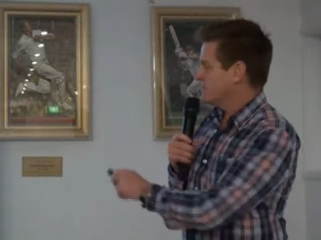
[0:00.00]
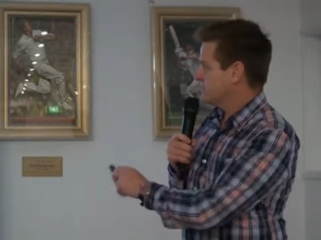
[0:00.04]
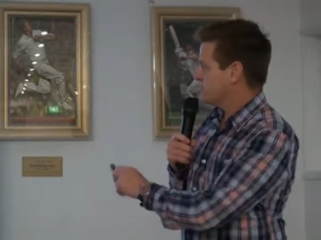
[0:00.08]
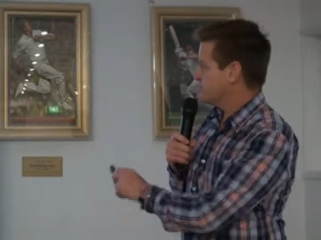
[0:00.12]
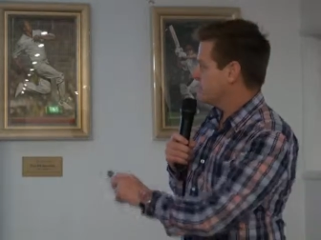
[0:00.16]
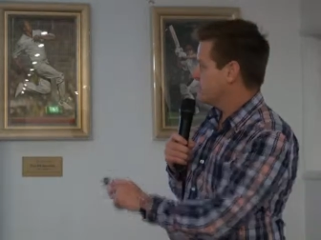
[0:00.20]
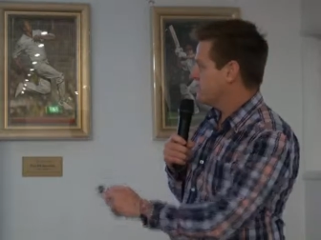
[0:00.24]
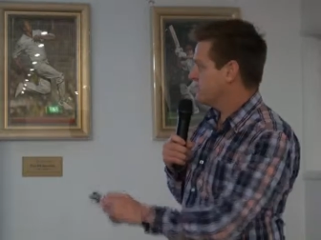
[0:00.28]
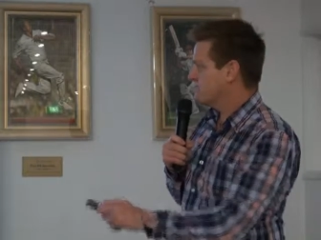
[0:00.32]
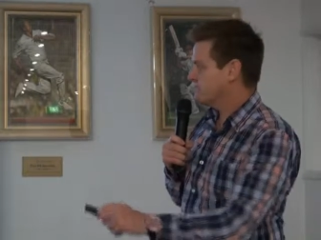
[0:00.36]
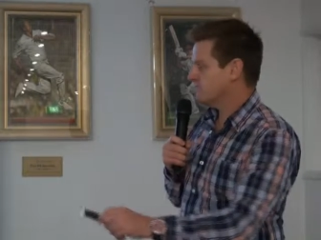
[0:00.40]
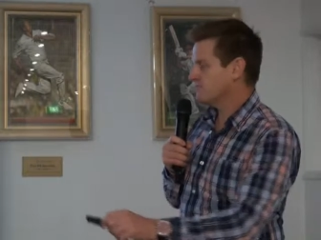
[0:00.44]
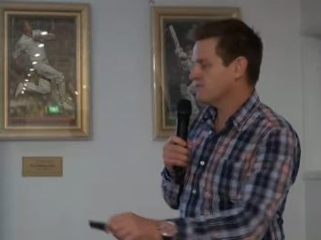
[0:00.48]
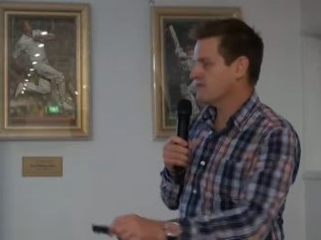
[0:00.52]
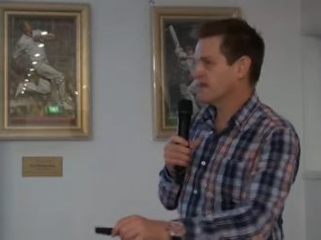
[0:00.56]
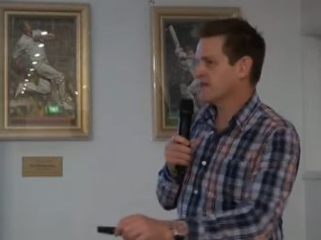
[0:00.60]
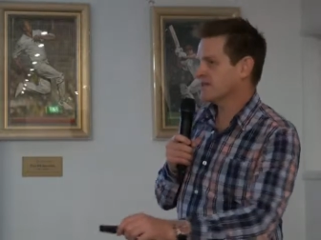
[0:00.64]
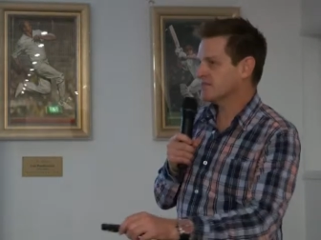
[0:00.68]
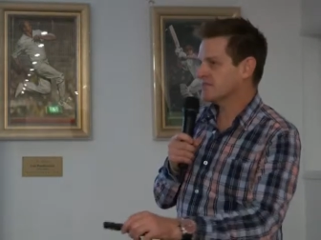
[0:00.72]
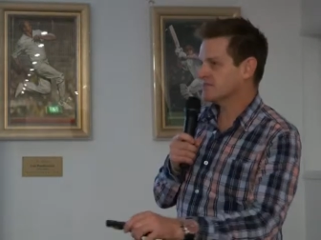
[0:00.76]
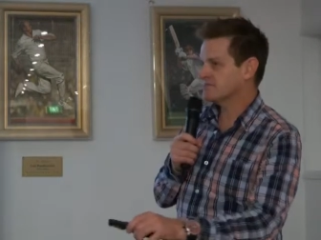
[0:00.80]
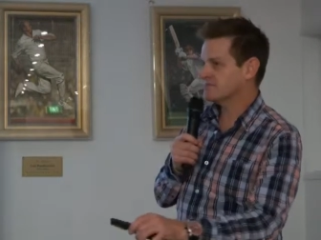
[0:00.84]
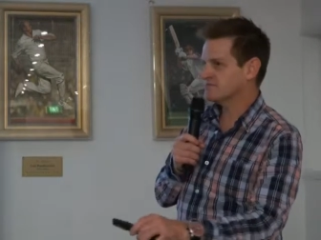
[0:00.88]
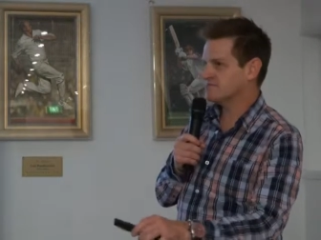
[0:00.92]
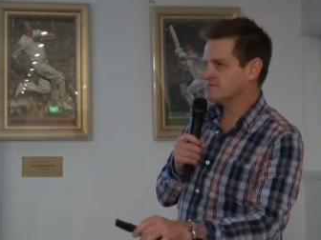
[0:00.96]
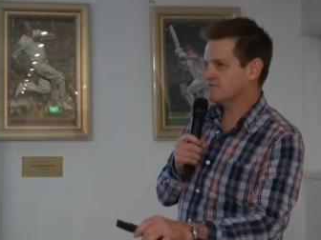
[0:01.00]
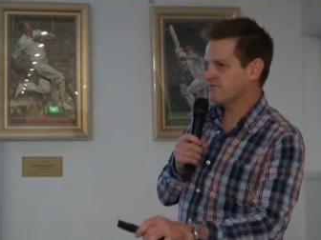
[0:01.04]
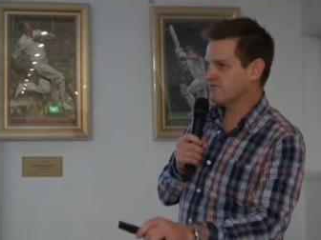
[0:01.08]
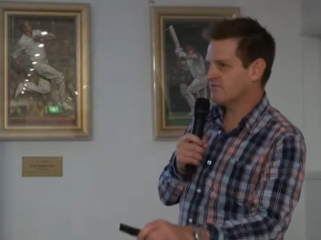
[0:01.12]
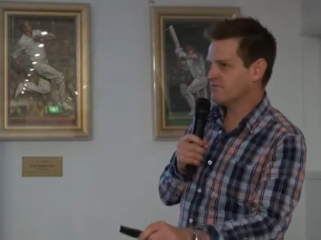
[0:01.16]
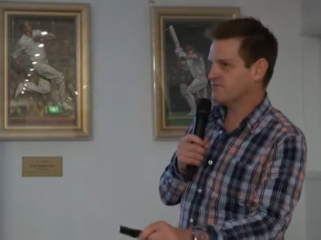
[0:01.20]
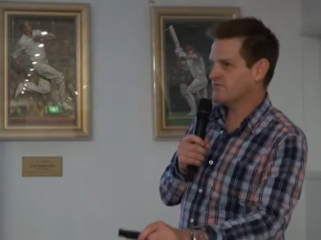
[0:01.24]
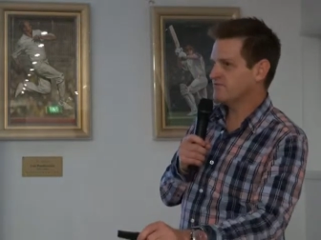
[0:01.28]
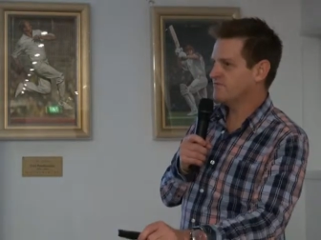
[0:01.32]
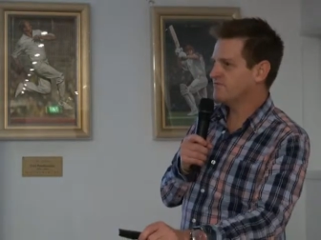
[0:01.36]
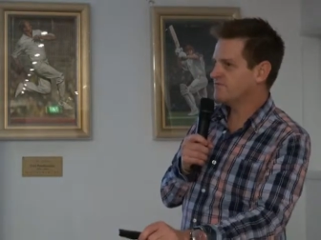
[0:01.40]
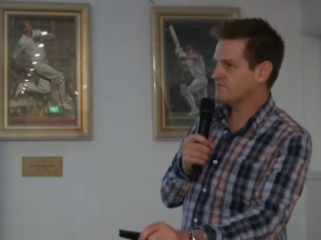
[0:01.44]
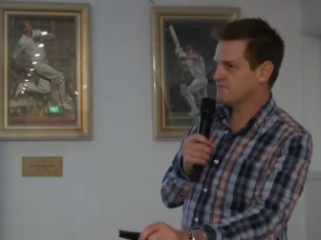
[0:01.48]
with people like this is
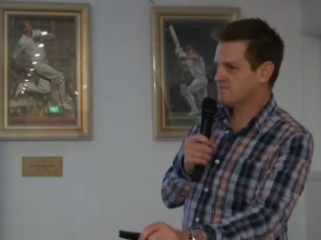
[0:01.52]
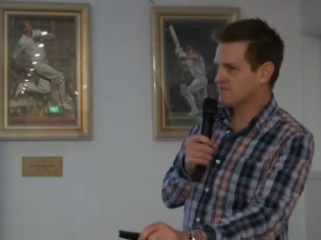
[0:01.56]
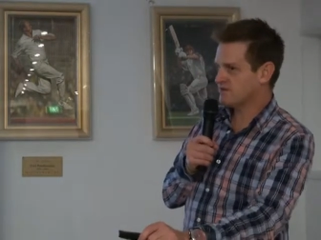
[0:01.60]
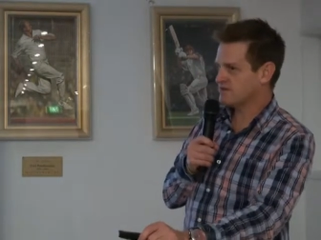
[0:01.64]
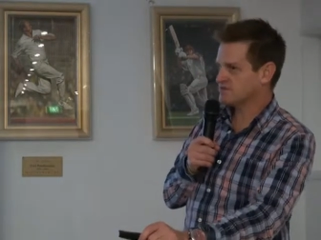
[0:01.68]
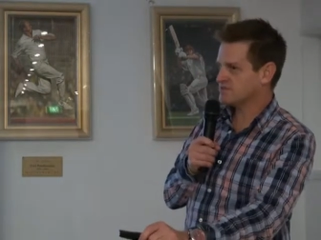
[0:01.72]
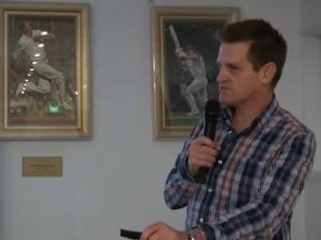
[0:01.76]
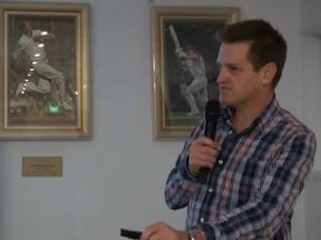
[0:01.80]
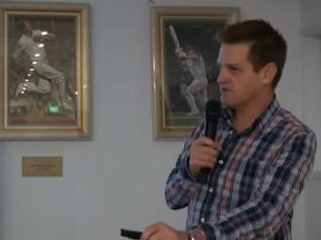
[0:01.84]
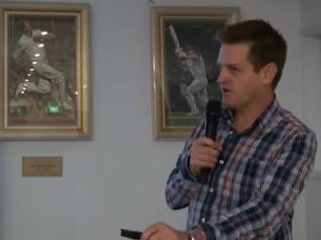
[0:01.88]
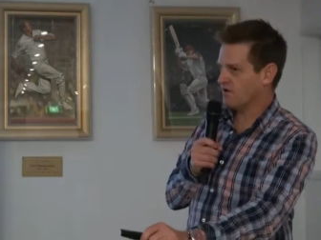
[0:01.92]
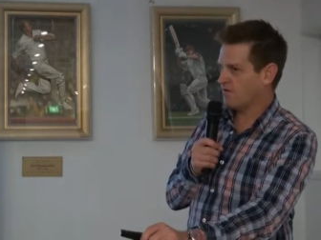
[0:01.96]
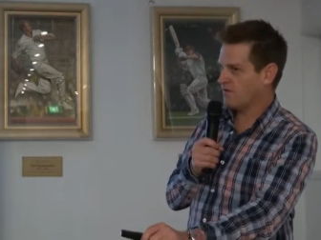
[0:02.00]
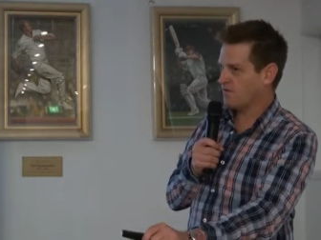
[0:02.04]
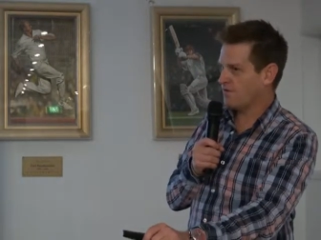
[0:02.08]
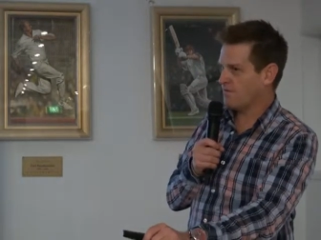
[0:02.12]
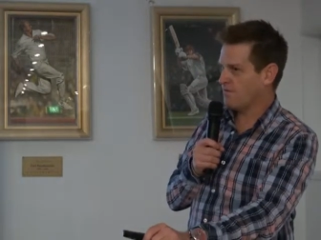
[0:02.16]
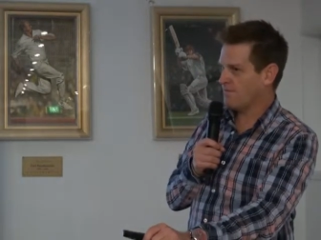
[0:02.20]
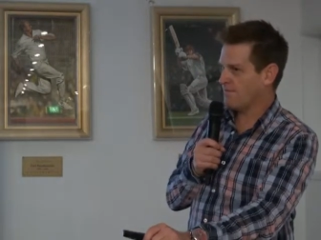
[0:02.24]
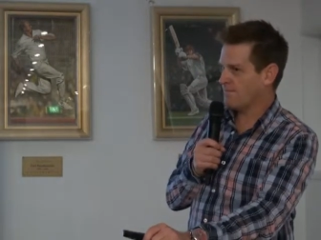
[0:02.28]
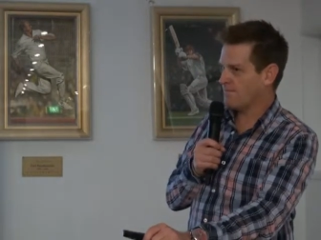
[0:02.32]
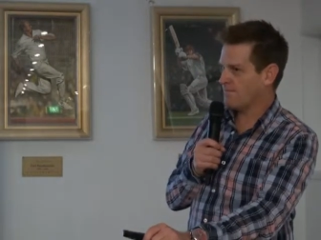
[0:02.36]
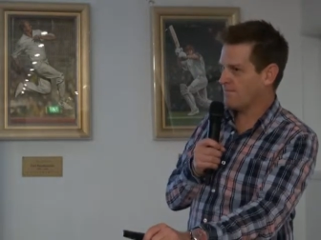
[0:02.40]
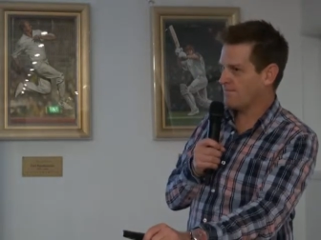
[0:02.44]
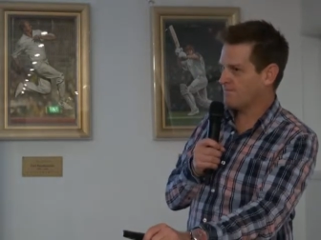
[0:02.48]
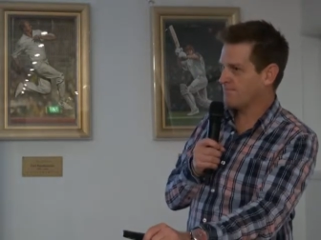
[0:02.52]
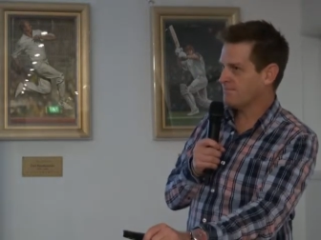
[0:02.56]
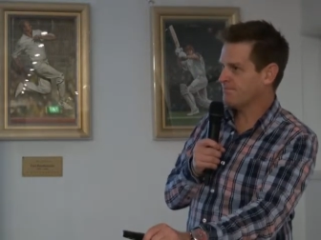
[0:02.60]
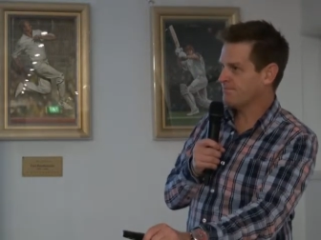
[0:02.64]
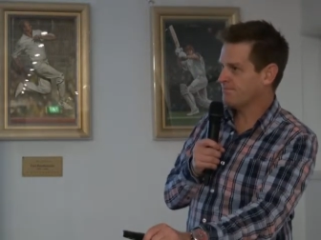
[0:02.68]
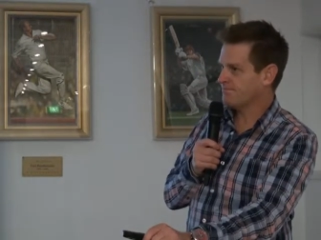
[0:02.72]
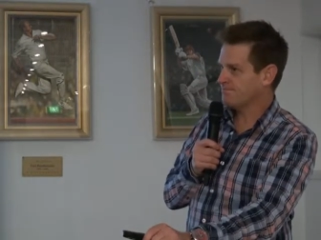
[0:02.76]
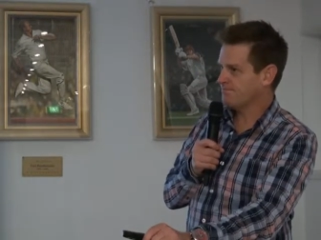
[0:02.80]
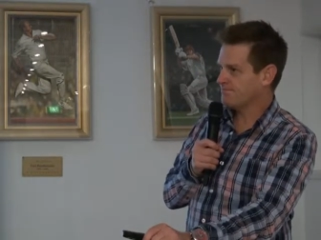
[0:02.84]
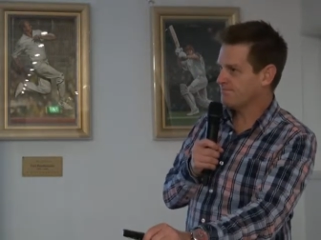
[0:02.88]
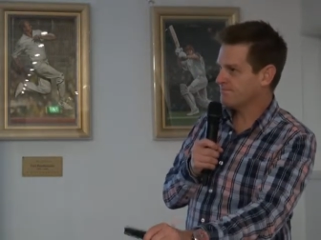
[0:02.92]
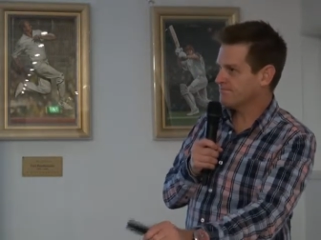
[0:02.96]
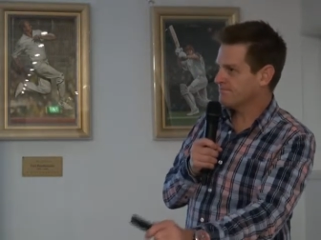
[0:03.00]
food for my soul.
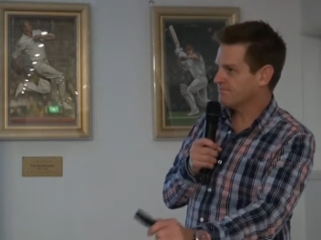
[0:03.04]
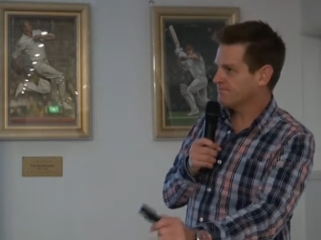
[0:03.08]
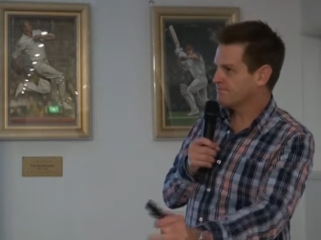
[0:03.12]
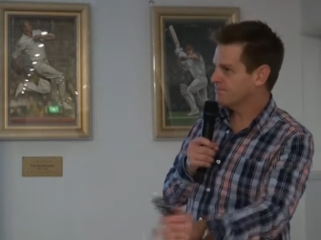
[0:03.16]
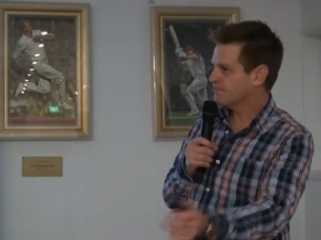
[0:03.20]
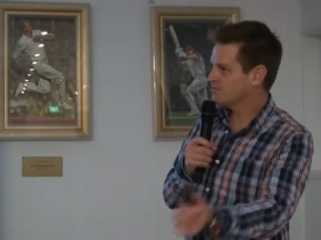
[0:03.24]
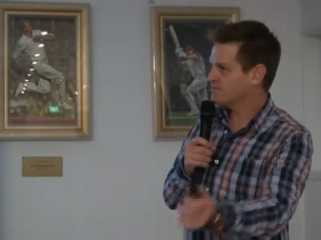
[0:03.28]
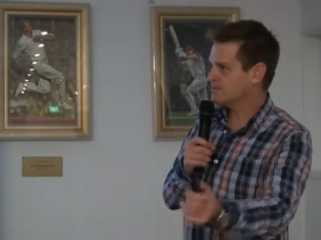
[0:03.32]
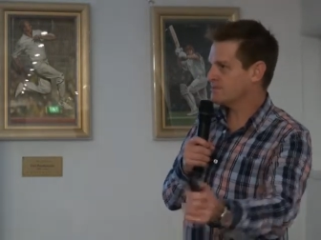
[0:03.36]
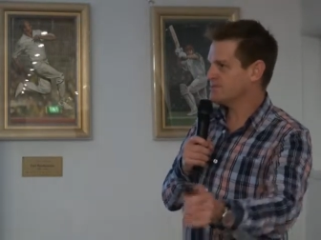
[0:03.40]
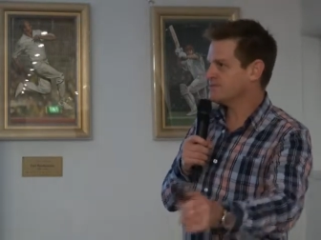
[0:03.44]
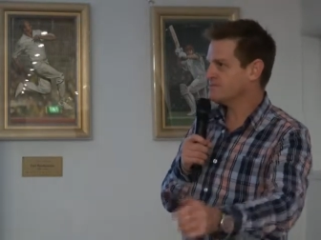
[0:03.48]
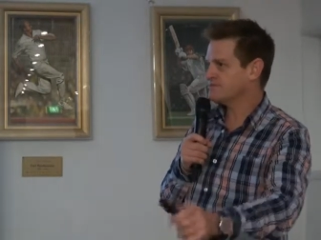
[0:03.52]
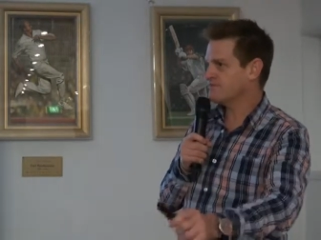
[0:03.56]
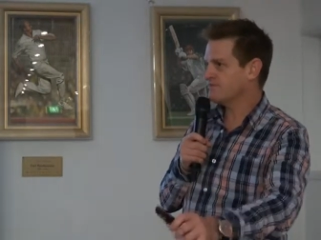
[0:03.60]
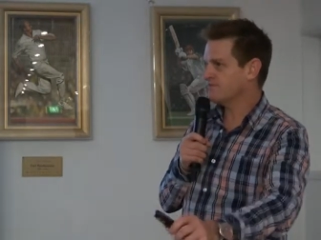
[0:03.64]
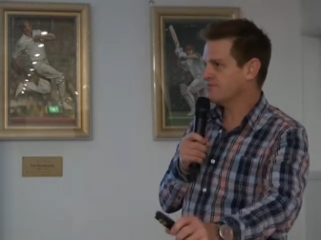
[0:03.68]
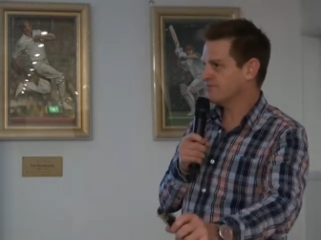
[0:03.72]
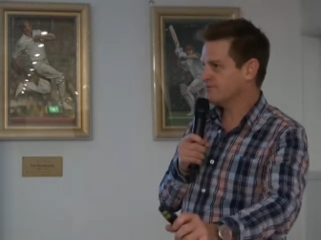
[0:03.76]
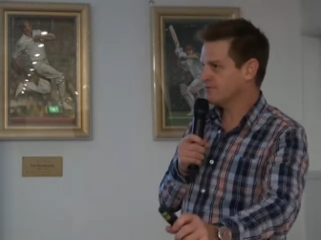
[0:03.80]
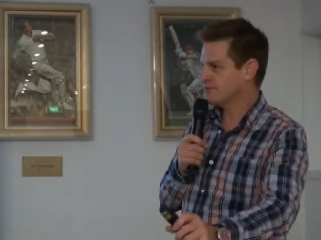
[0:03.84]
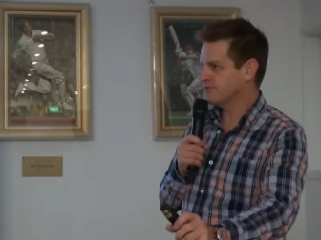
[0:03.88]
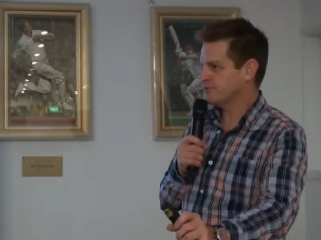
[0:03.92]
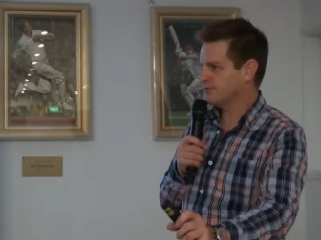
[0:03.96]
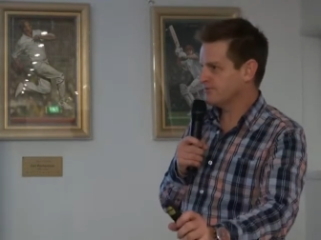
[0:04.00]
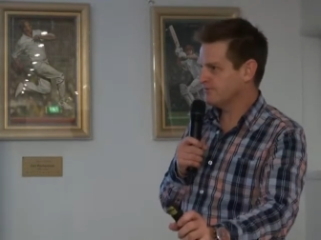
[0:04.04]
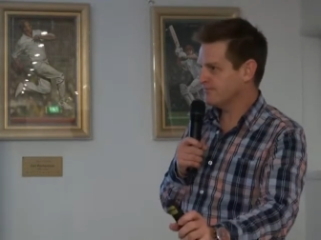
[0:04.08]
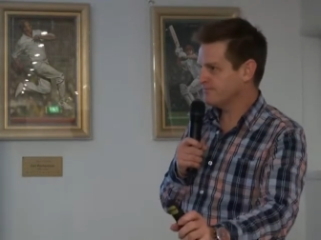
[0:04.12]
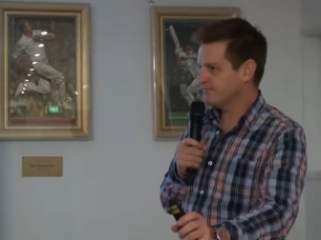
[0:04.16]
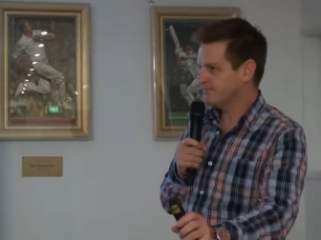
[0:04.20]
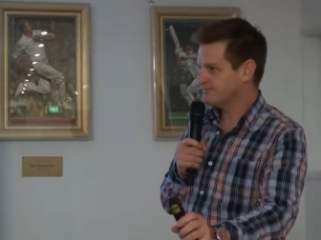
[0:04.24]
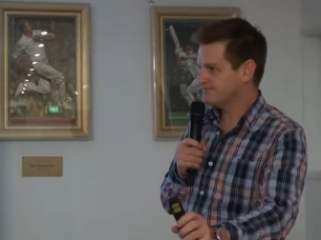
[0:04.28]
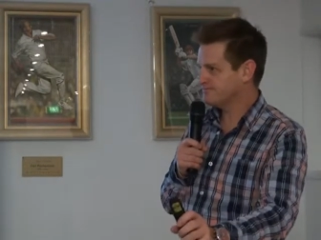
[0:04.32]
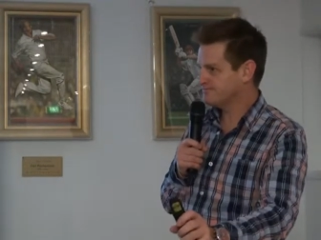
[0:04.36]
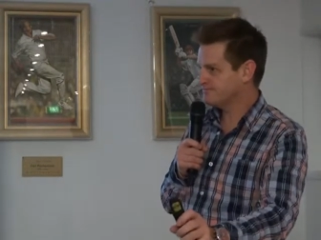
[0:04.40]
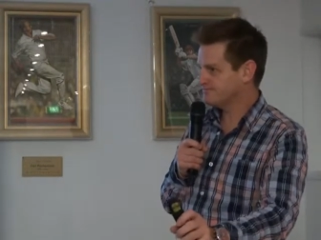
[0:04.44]
But what is it for you?